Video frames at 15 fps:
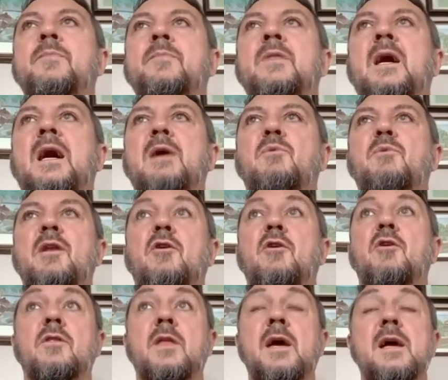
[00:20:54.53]
I went on
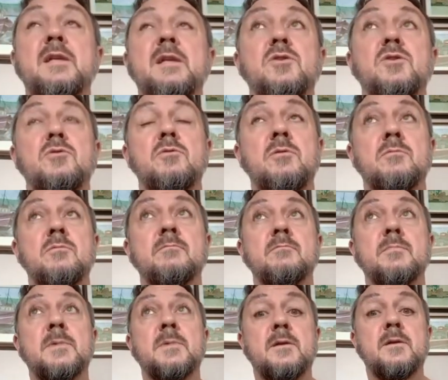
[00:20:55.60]
there to
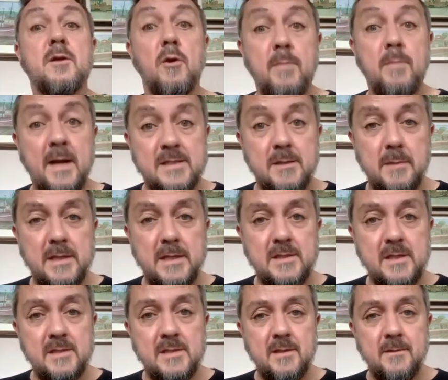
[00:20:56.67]
go back to
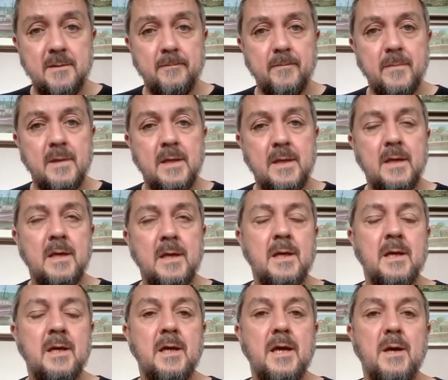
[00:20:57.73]
Manchester,
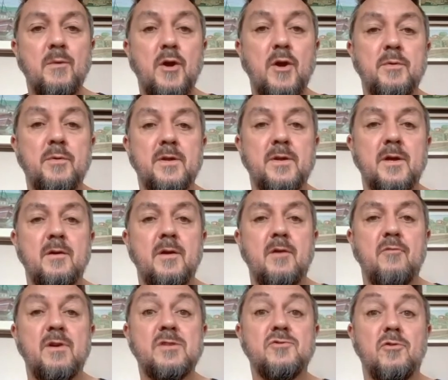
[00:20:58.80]
and we opened a
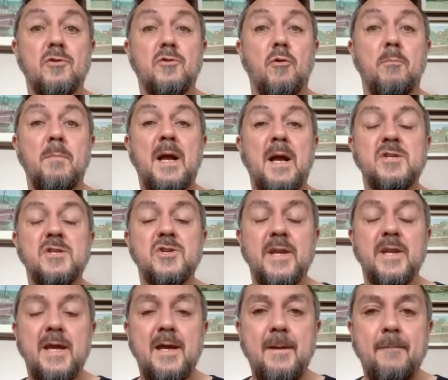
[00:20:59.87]
restaurant called Mash and
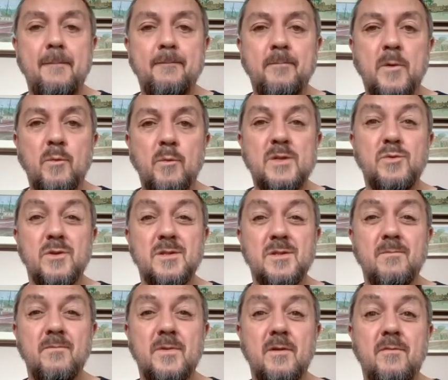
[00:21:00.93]
Air, which was
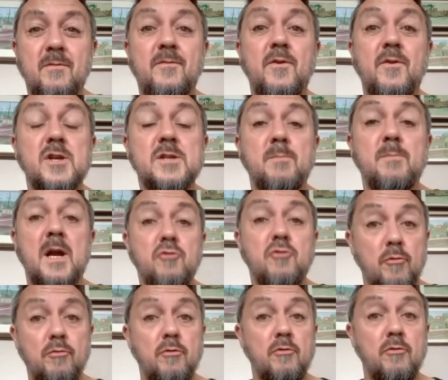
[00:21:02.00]
the first
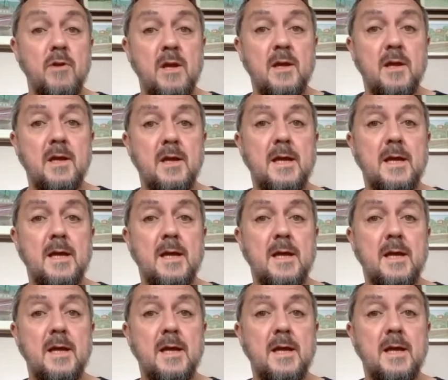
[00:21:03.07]
microbrewery in